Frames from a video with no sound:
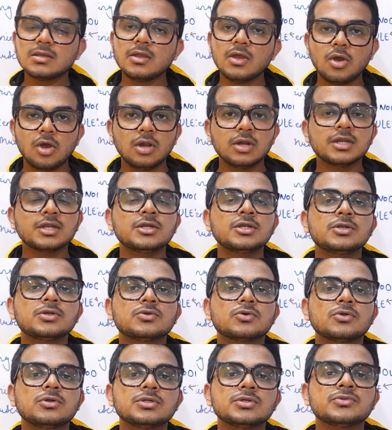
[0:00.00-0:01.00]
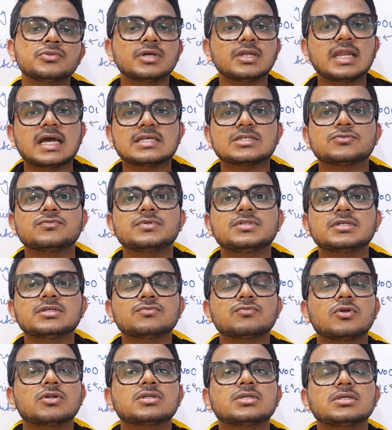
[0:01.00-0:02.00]
Already told you in the last video
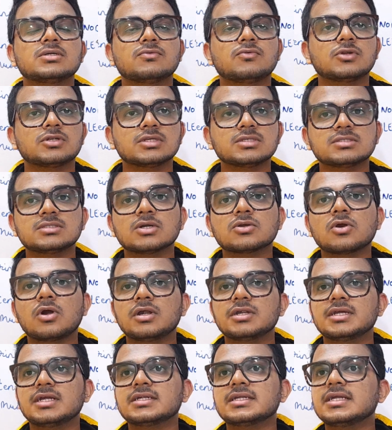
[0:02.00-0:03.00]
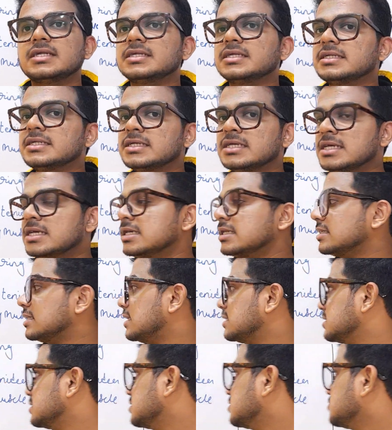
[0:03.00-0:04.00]
what is the cordia tendini. That is